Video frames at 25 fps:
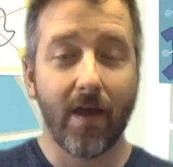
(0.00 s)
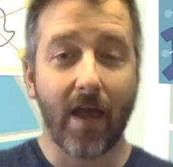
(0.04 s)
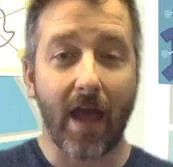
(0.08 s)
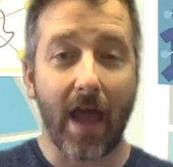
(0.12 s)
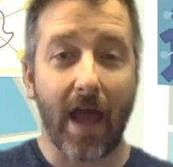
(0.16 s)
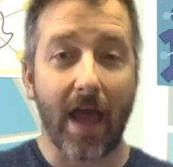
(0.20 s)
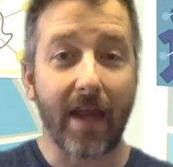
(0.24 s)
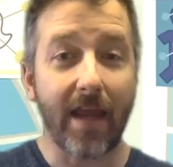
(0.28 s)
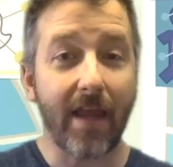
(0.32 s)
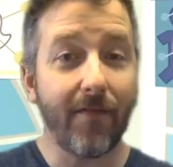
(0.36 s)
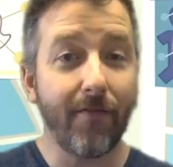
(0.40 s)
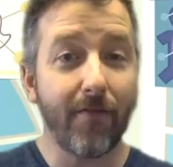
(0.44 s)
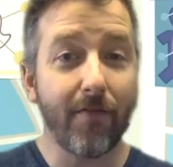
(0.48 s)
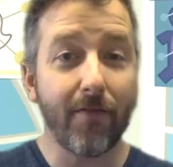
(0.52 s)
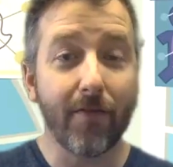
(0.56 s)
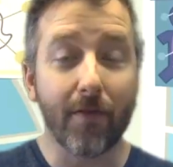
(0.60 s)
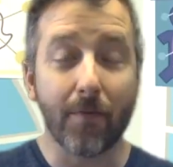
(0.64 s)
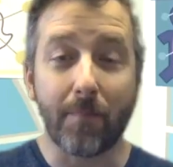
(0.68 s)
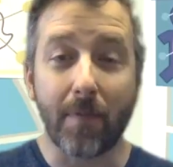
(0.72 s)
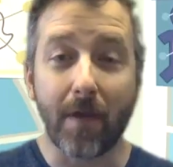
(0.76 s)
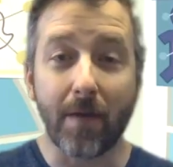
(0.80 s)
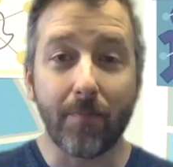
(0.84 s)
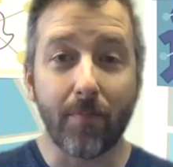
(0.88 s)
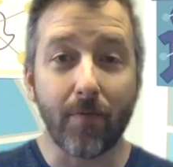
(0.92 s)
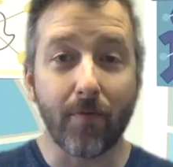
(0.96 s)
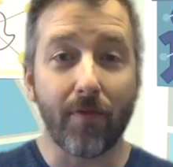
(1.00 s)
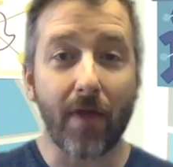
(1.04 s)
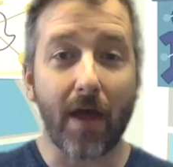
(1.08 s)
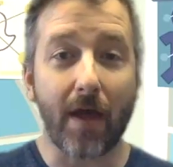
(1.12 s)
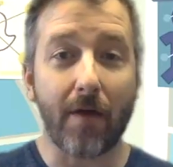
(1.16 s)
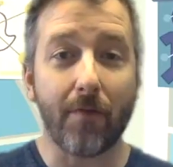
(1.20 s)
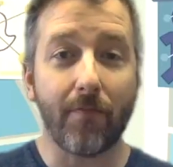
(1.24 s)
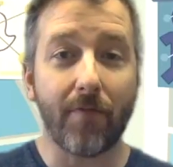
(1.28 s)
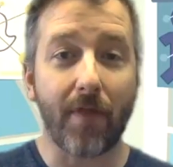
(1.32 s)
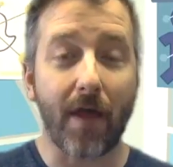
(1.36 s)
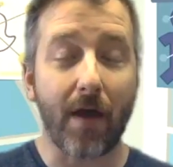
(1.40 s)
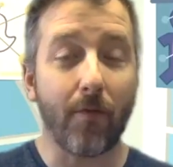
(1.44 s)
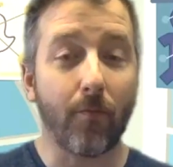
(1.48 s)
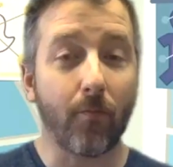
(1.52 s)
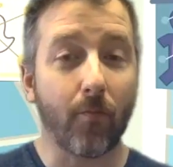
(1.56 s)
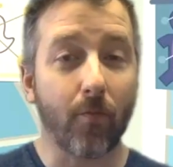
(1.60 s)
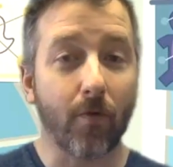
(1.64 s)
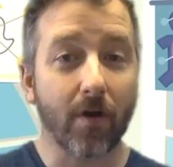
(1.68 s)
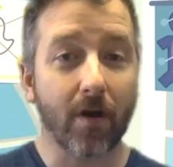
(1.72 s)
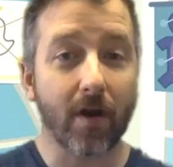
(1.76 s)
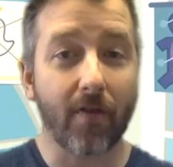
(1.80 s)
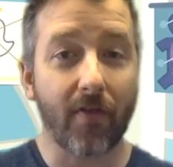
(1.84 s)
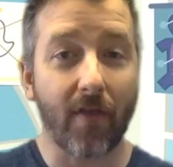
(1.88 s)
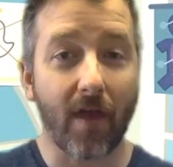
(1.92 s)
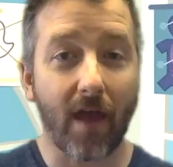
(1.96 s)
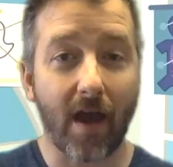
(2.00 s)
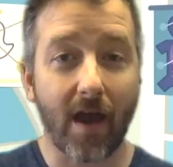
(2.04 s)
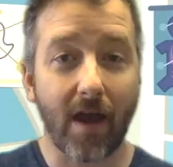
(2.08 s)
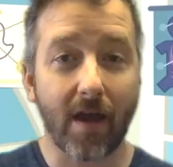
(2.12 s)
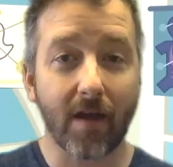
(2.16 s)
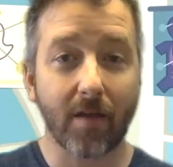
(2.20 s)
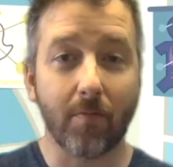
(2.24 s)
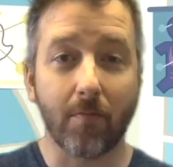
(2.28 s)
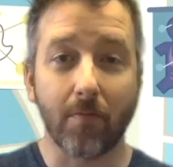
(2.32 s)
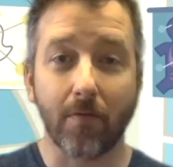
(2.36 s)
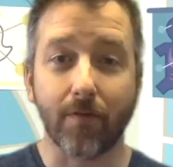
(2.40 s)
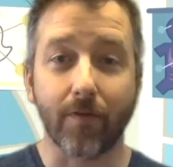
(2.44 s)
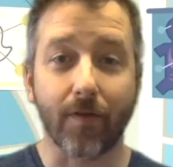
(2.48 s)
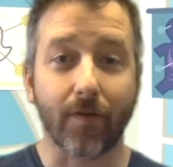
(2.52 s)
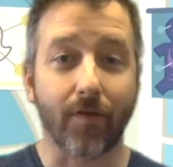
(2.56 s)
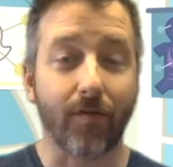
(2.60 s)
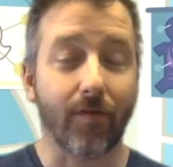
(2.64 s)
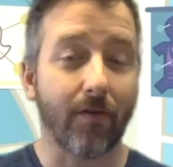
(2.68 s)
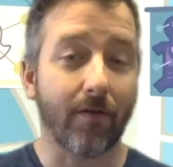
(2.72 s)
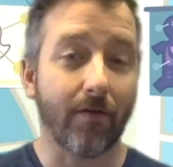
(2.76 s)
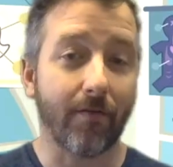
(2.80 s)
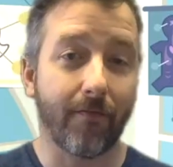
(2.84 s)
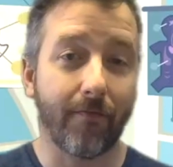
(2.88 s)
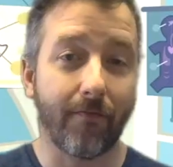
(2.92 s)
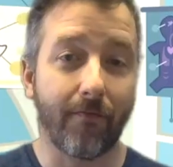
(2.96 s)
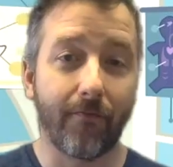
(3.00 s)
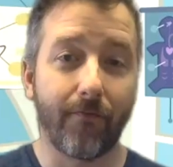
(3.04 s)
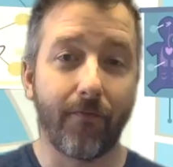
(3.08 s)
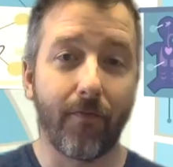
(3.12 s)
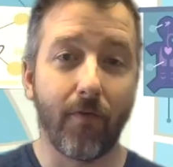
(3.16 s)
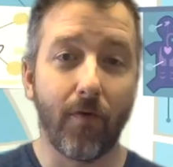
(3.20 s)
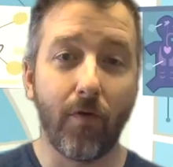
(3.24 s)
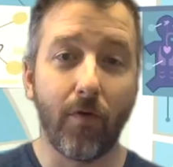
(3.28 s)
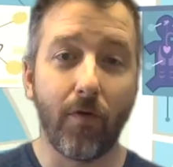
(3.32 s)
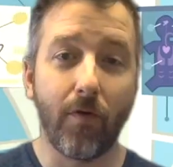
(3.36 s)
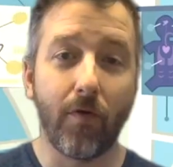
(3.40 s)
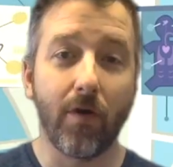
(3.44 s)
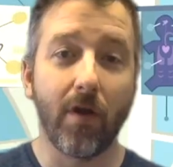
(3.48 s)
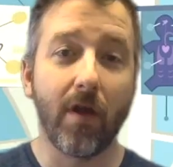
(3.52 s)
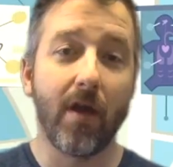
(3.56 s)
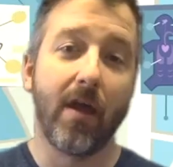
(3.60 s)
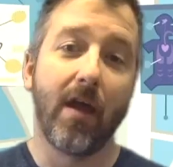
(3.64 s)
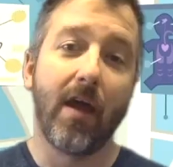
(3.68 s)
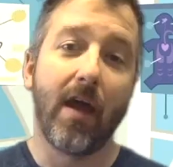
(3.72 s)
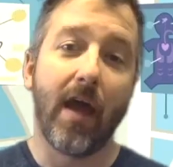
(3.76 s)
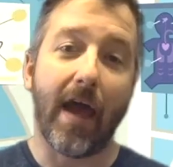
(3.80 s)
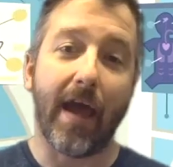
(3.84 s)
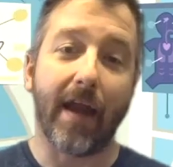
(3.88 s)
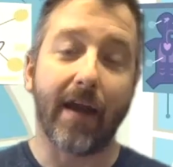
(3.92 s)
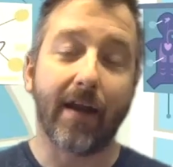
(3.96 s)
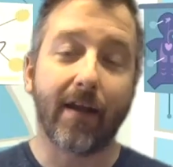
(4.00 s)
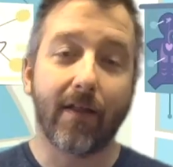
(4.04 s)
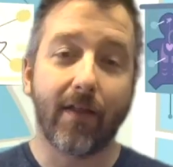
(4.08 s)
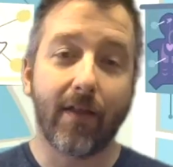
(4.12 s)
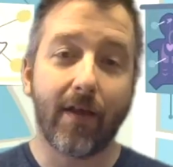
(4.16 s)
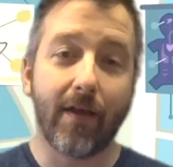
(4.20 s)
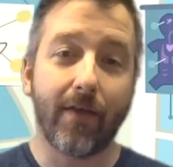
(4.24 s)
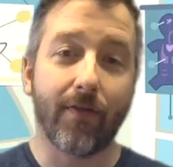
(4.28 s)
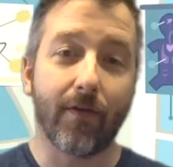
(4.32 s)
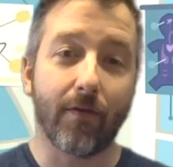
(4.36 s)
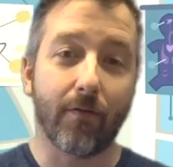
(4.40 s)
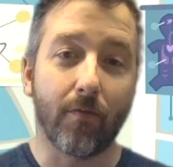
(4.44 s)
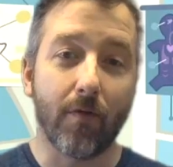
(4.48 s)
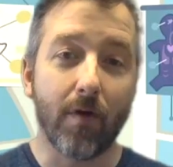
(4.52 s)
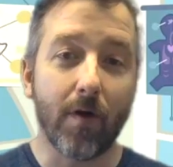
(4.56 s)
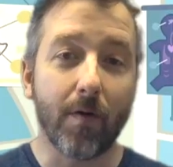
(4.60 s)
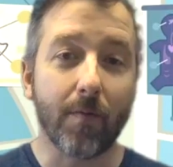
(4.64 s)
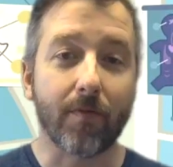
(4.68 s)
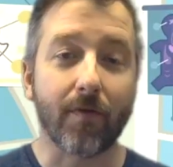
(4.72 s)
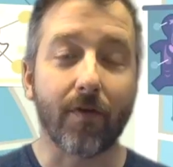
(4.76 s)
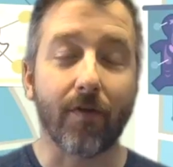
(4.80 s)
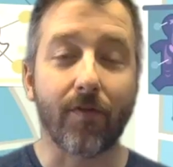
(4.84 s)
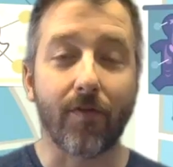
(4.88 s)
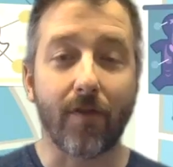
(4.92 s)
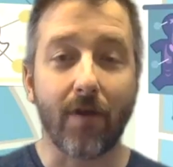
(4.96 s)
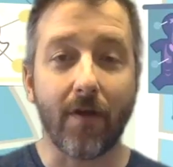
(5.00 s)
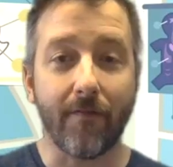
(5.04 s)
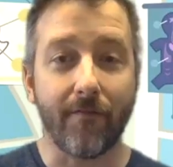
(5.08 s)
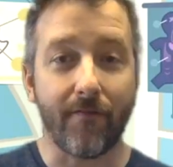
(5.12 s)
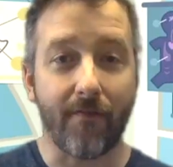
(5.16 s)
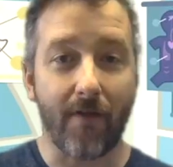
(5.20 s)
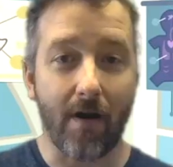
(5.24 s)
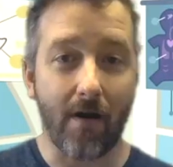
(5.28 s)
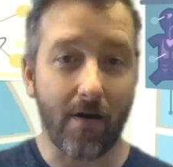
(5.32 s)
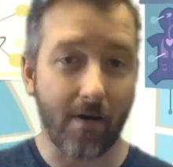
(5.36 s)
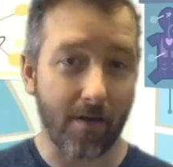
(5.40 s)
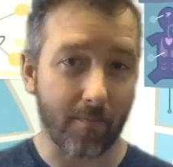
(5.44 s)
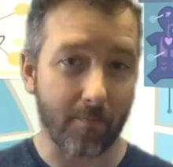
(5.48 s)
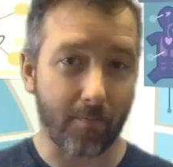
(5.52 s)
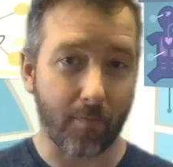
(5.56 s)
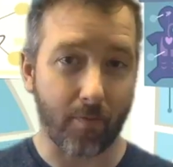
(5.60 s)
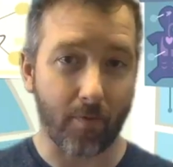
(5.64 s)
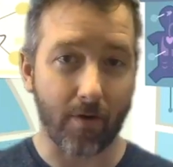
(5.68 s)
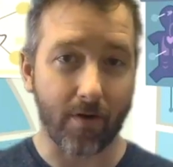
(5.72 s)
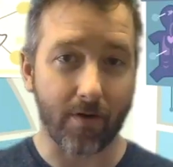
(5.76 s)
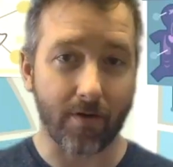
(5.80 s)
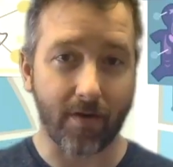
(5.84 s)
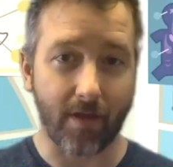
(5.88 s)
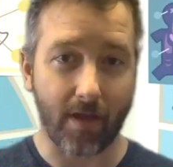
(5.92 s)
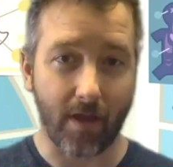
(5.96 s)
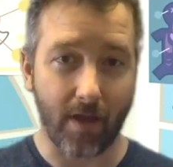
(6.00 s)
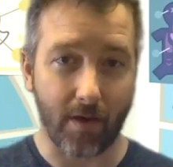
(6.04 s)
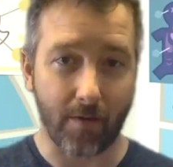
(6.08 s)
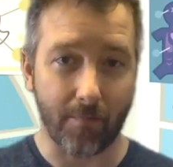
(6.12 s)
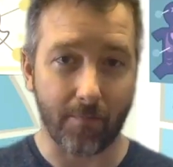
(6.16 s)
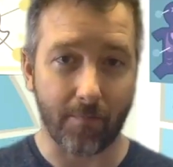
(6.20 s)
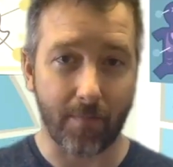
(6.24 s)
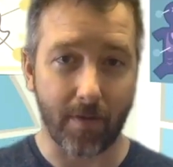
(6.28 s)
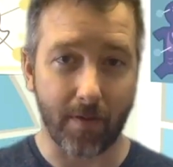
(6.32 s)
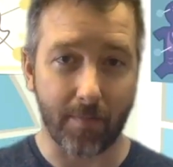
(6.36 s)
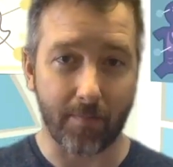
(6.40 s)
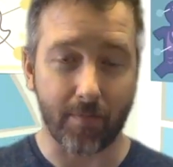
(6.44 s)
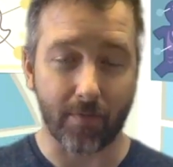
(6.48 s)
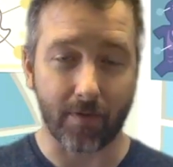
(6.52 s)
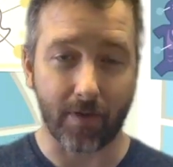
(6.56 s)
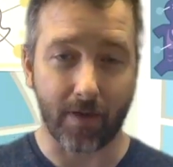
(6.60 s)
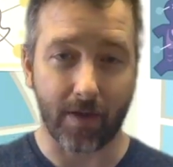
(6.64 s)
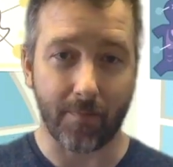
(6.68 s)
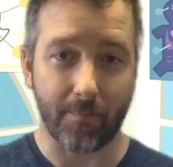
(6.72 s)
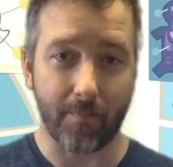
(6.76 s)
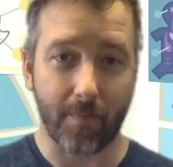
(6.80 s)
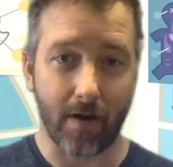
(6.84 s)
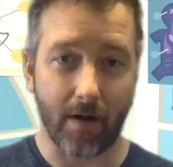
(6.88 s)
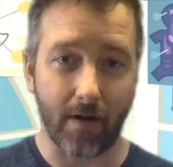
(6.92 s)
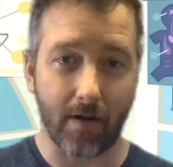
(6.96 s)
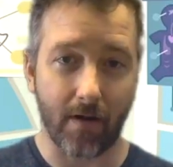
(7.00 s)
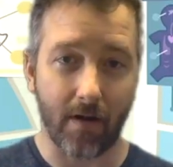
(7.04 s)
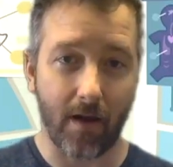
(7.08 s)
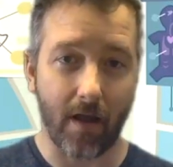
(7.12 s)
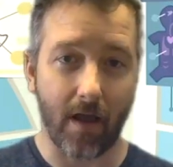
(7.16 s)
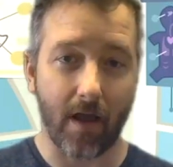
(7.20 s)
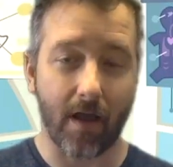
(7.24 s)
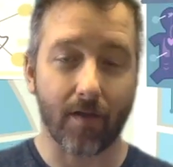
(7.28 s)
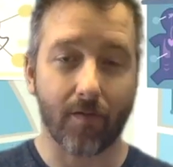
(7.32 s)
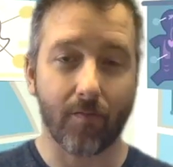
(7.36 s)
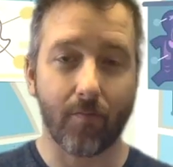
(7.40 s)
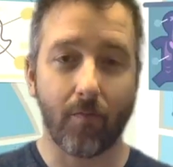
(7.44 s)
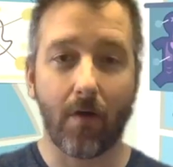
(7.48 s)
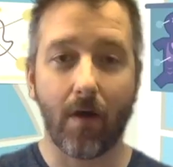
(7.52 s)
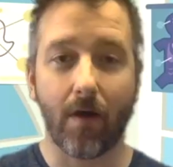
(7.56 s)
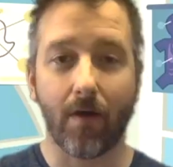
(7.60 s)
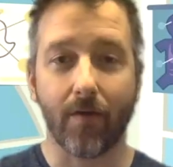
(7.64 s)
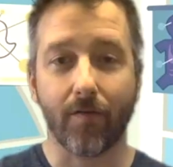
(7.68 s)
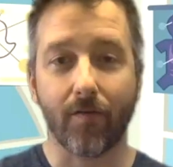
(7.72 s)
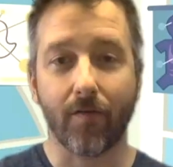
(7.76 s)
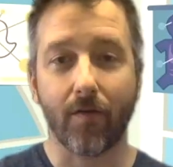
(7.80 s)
and even the people that, that work in the hospital to serve food and clean the rooms because they're very important to help people get better as well.